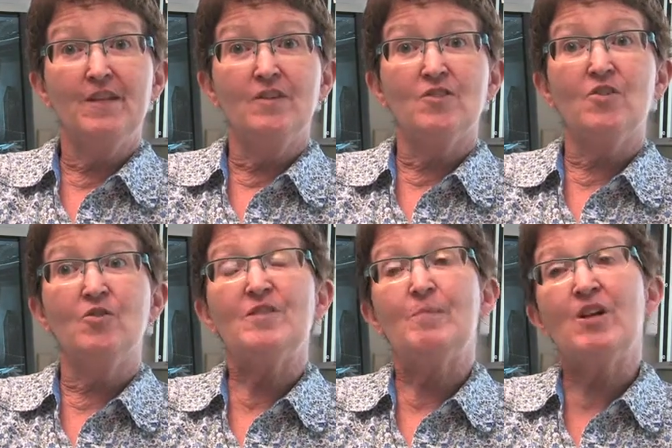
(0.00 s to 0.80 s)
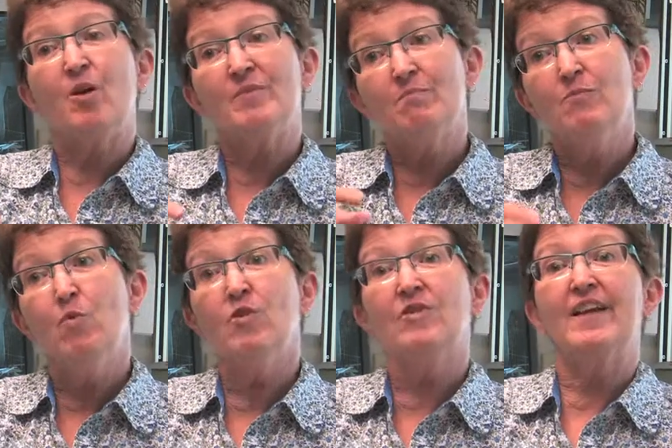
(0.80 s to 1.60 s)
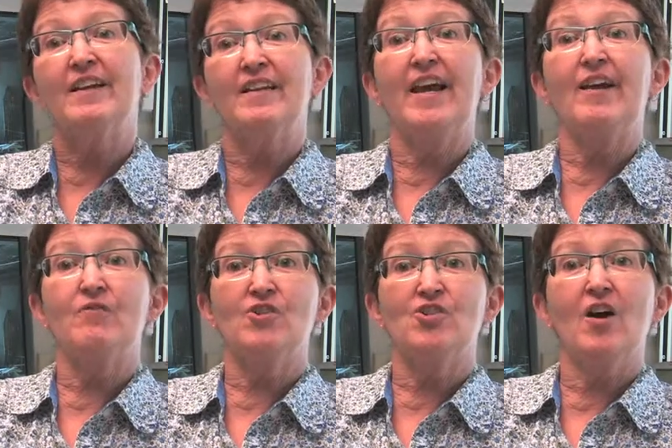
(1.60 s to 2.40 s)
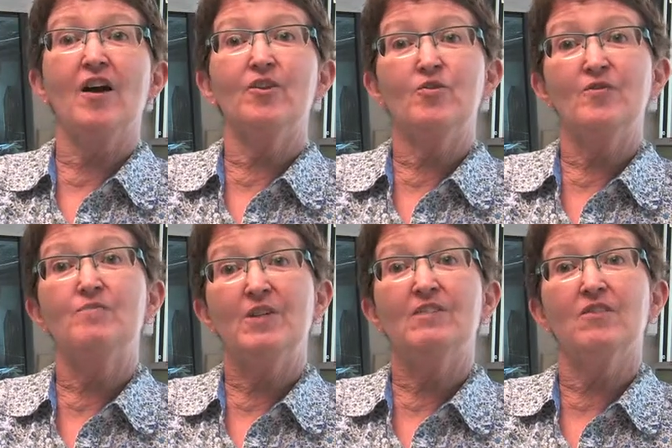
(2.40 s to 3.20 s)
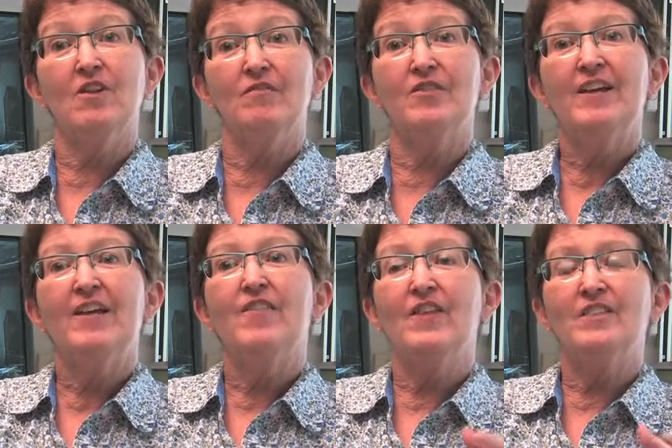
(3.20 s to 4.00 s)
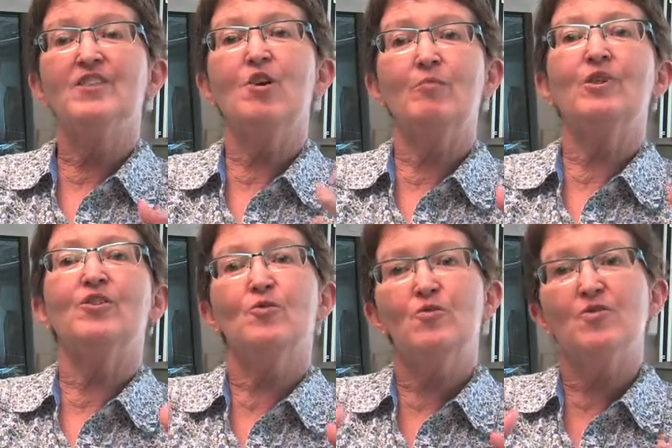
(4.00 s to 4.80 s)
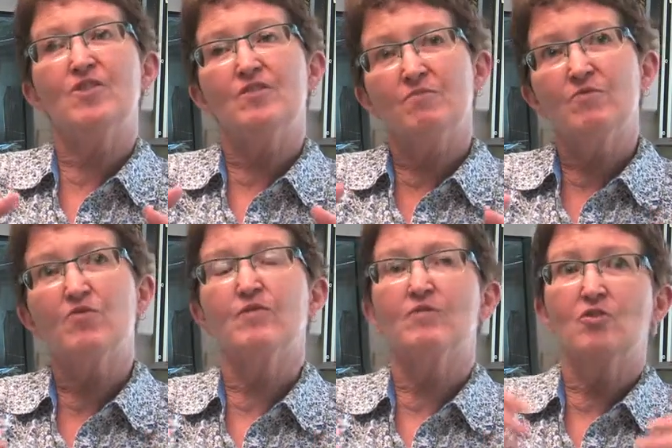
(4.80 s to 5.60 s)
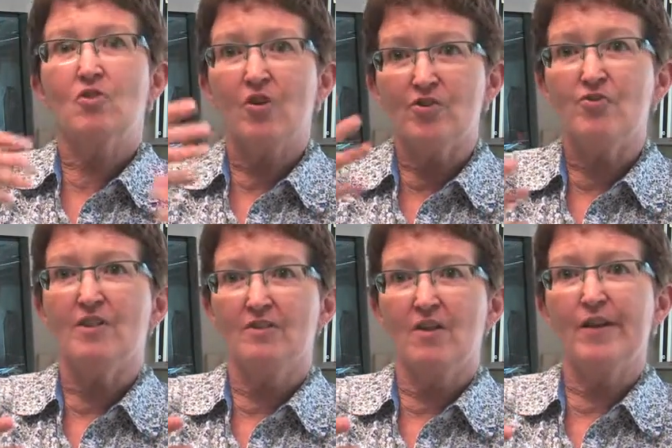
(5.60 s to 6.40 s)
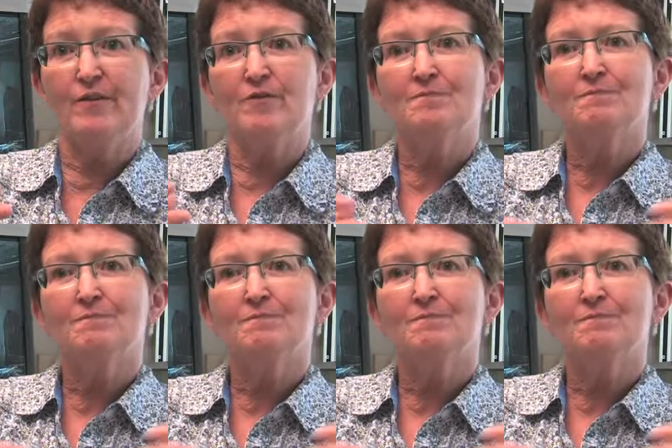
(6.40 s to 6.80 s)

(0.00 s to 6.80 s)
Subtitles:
so that he becomes more like an average guy who's in love than somebody who's sort of larger than life.